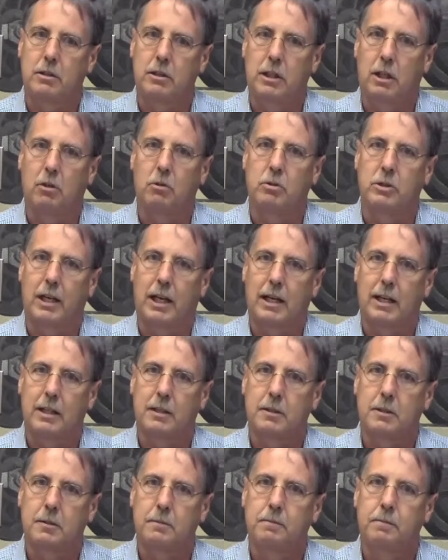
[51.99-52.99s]
yellow
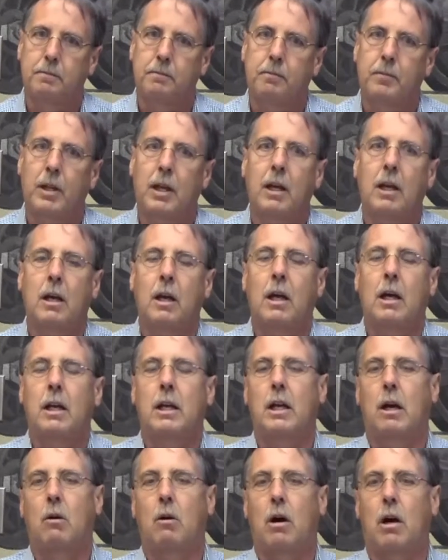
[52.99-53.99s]
jackets.
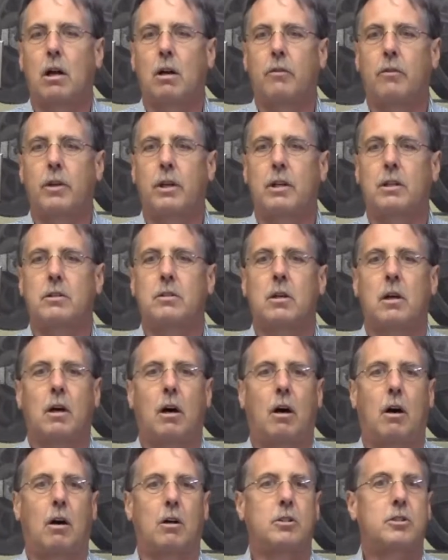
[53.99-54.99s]
Now, all of these
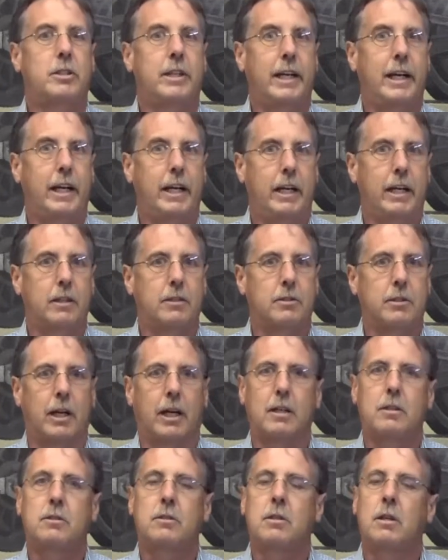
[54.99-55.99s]
are stinging
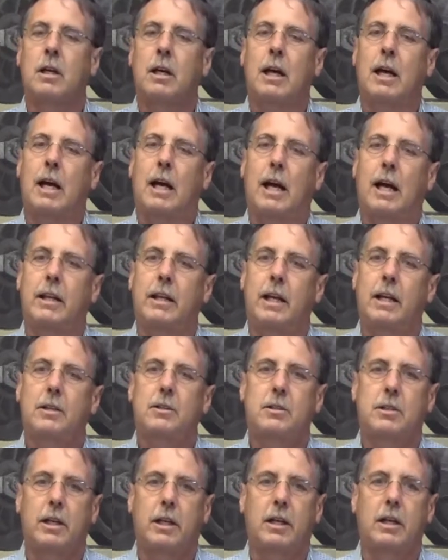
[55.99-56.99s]
insects, and they
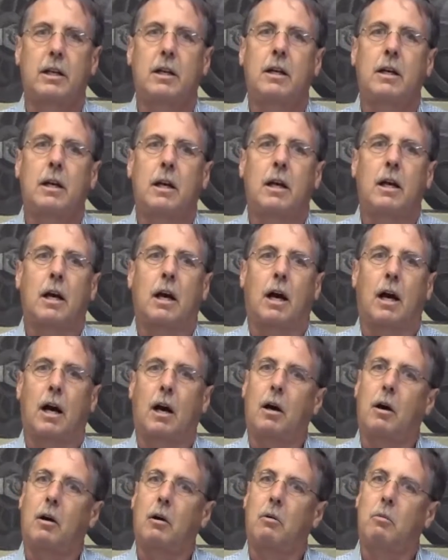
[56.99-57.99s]
sting
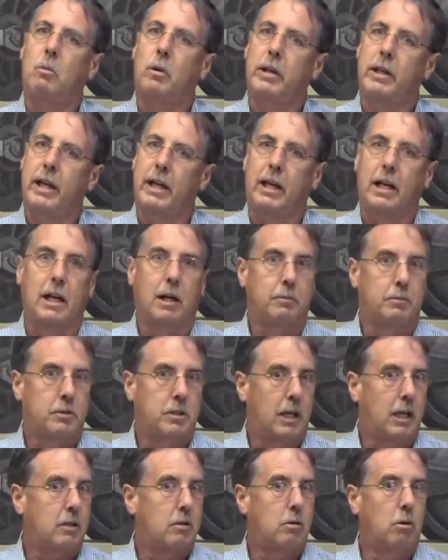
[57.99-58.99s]
when they get
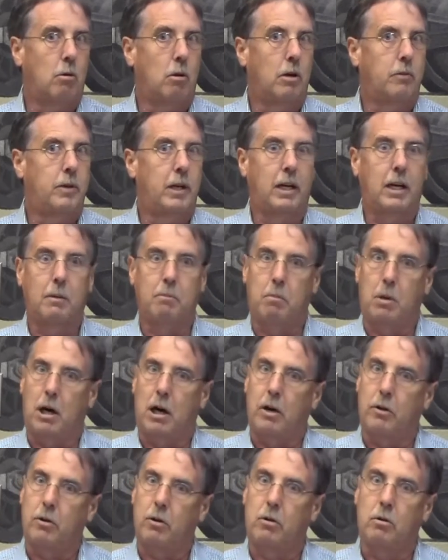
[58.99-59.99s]
upset, or if they get
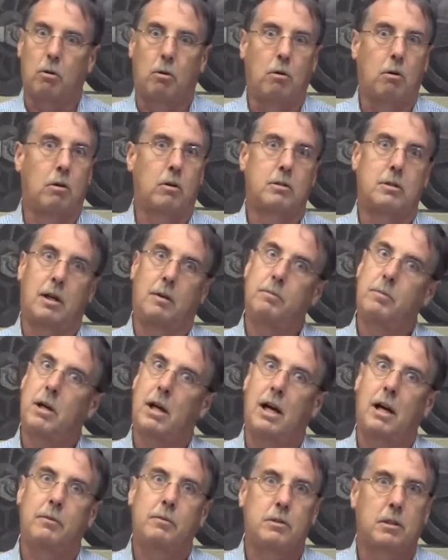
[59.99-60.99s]
bothered, or
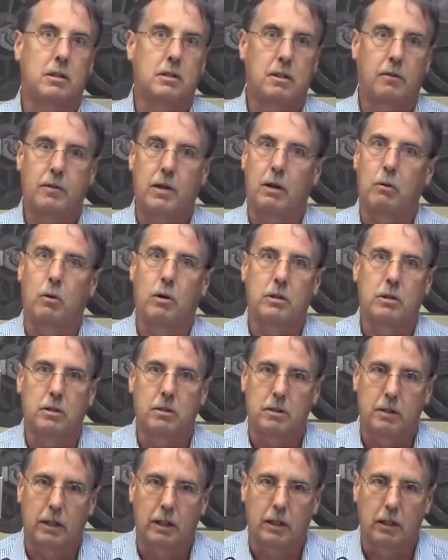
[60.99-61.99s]
sometimes just if they want
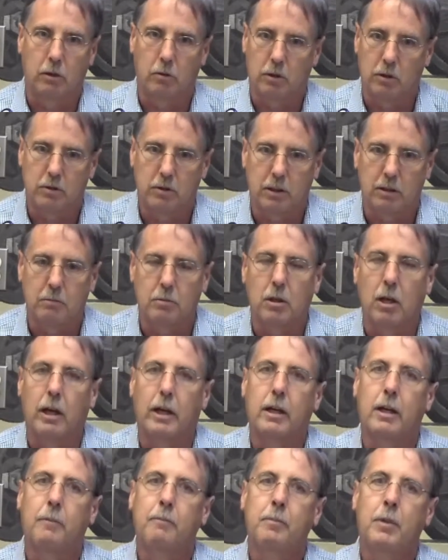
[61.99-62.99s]
to sting you, it seems
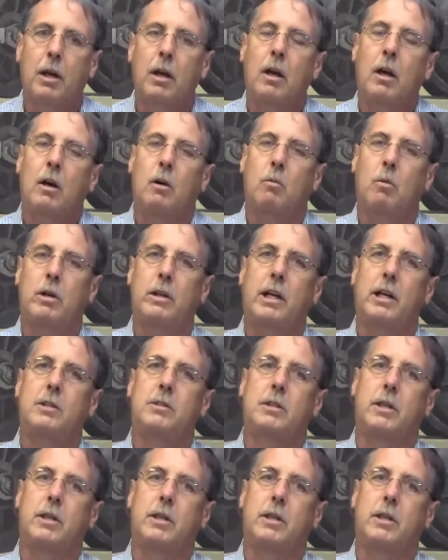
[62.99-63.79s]
like. When they